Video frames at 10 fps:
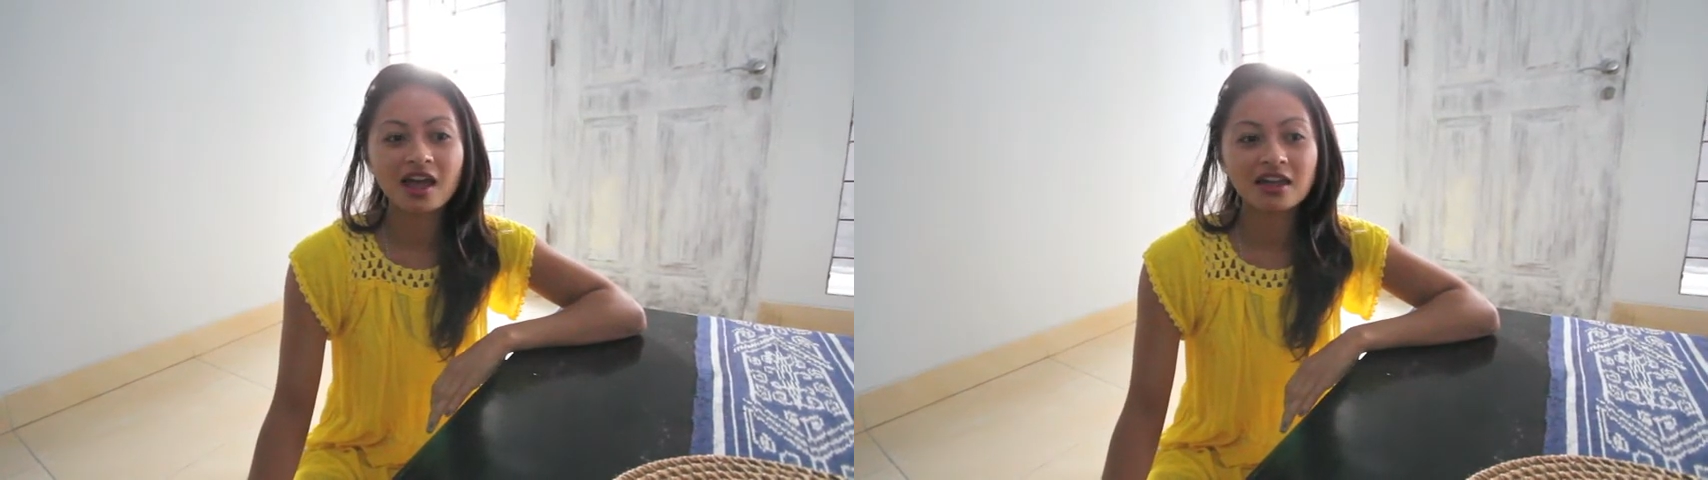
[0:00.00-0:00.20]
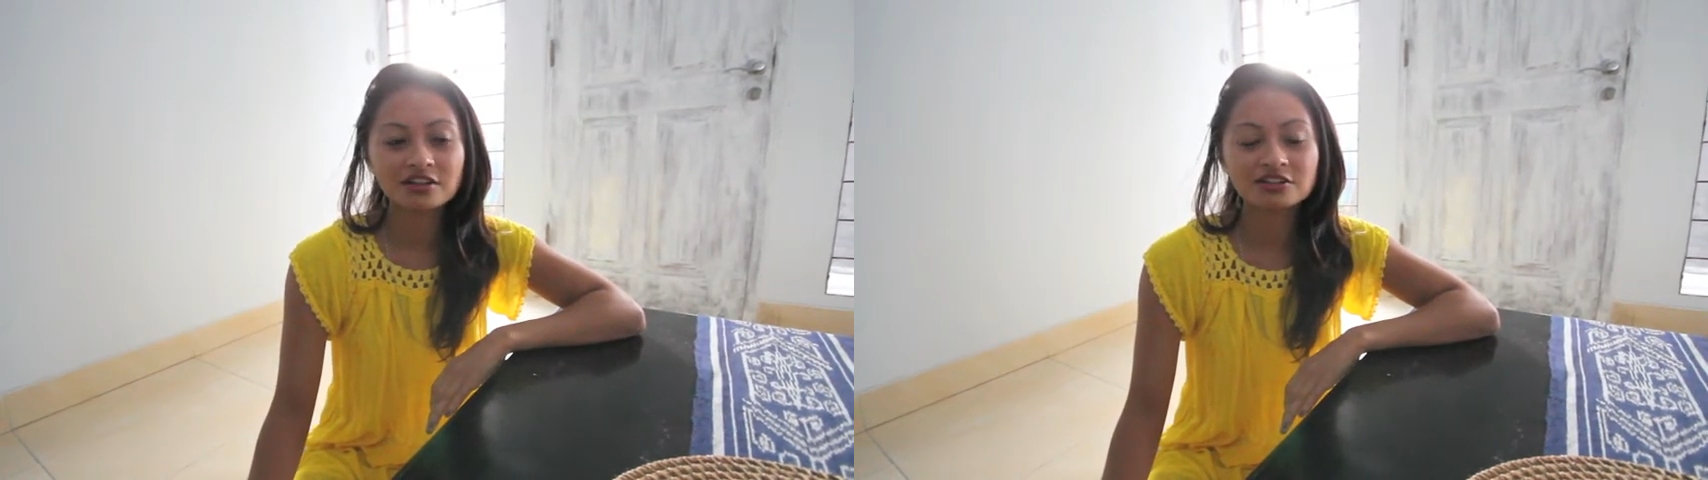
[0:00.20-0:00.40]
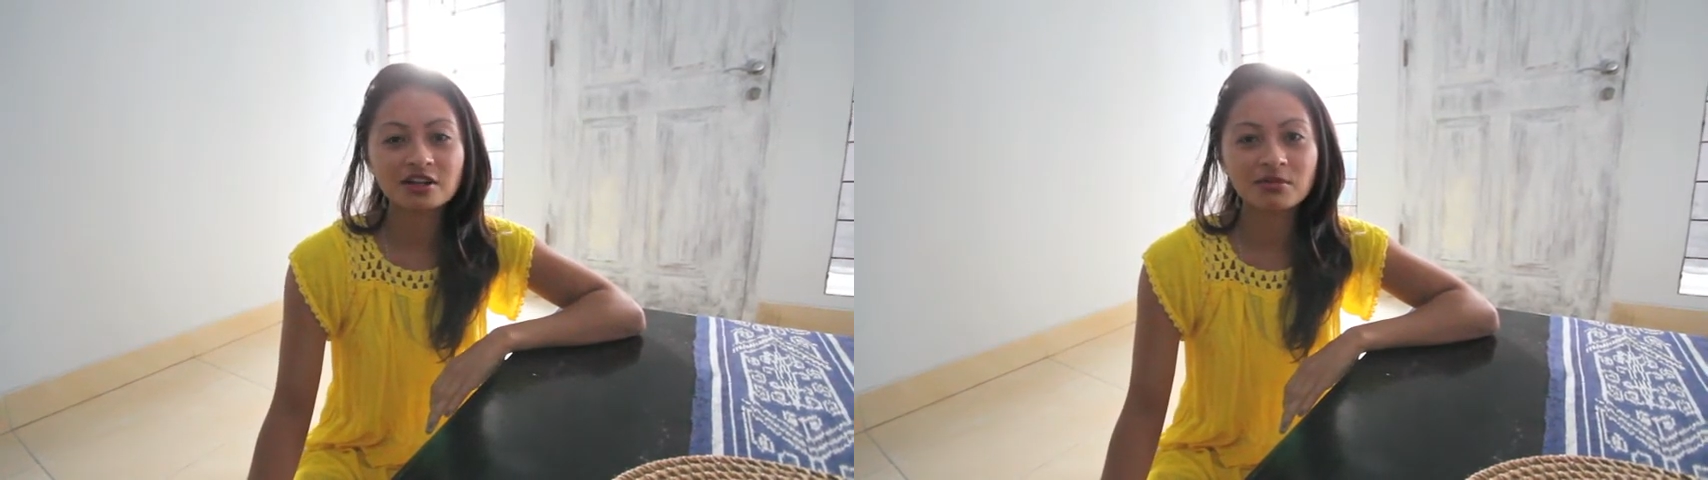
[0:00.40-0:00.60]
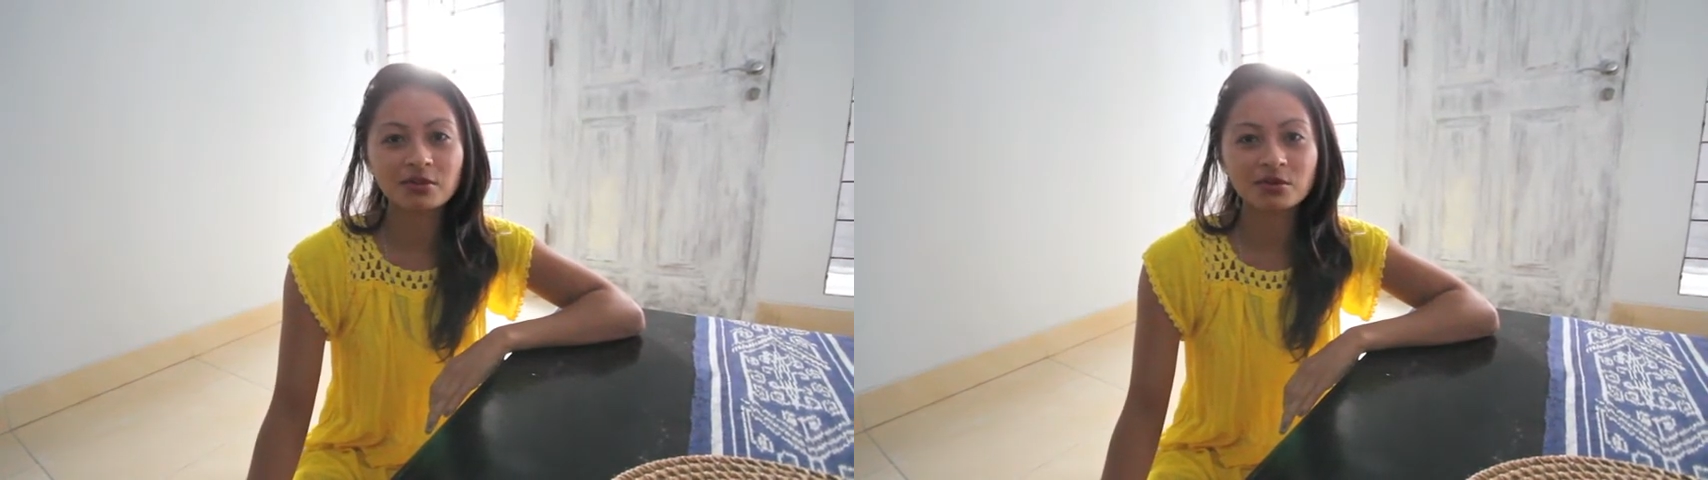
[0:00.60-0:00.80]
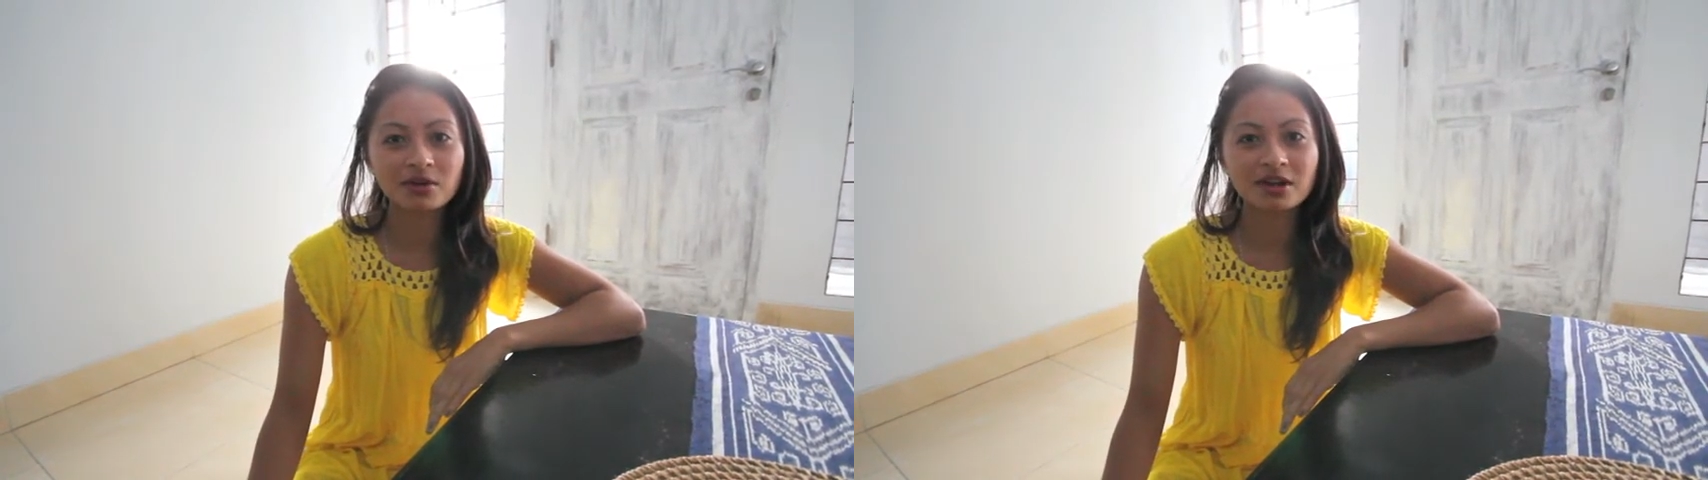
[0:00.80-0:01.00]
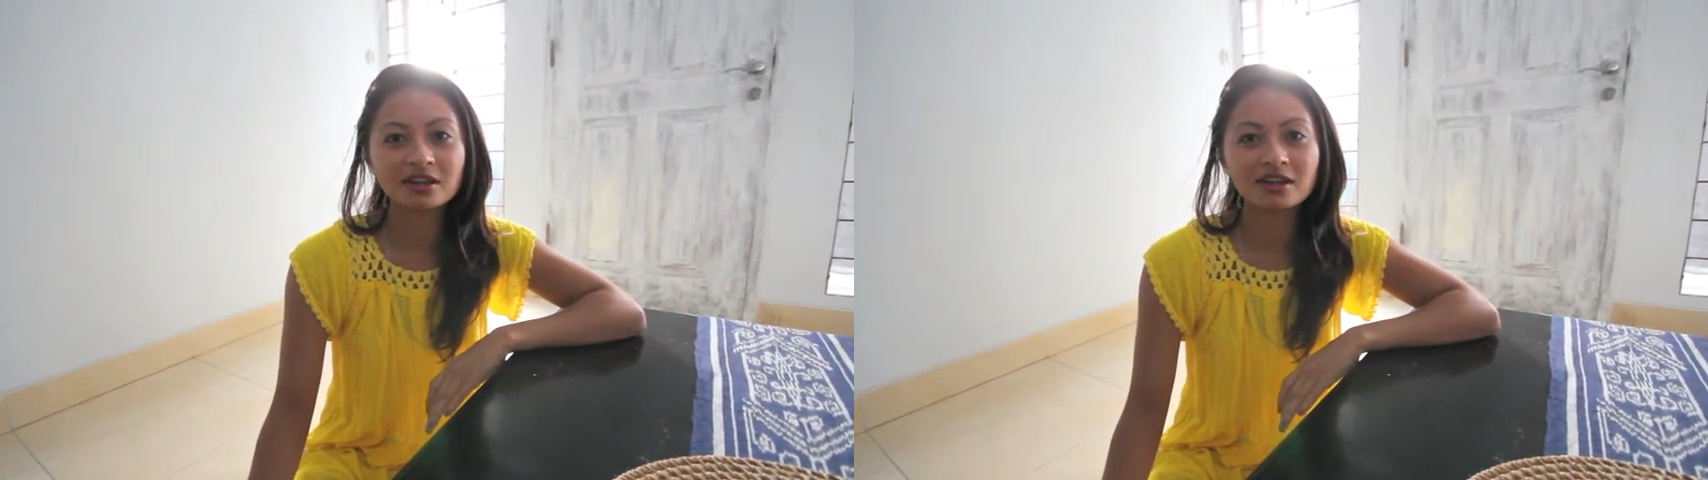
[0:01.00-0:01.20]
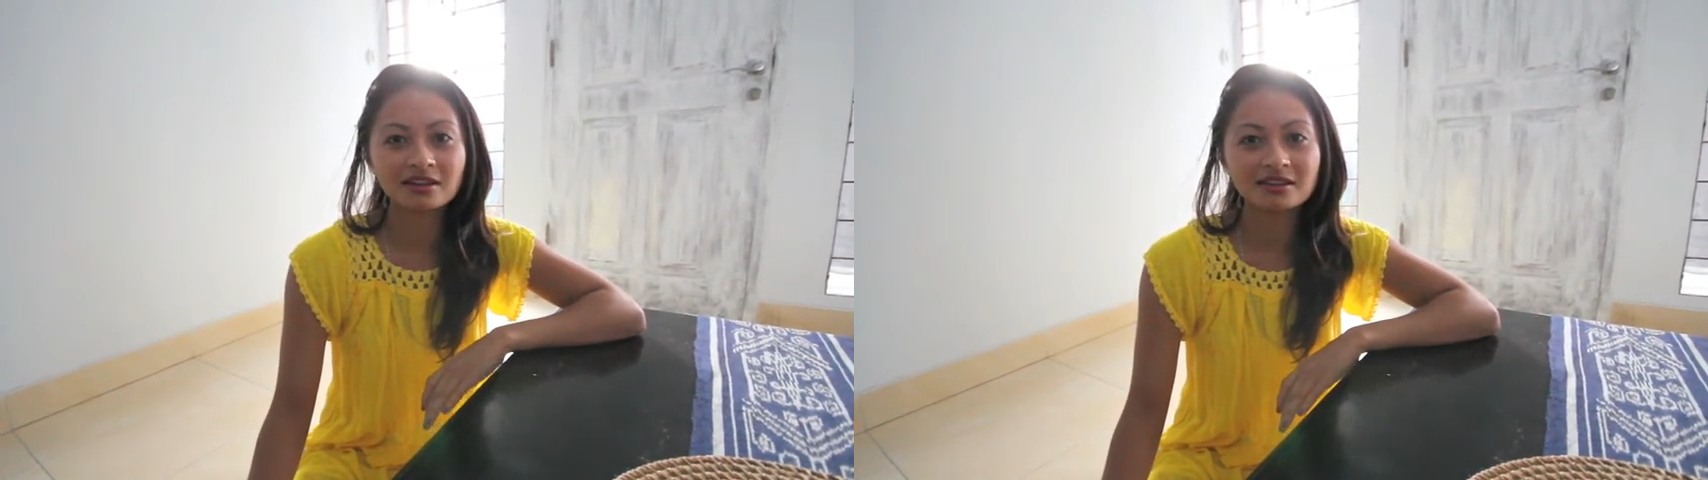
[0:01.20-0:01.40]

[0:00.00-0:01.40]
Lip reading: Each step of the way,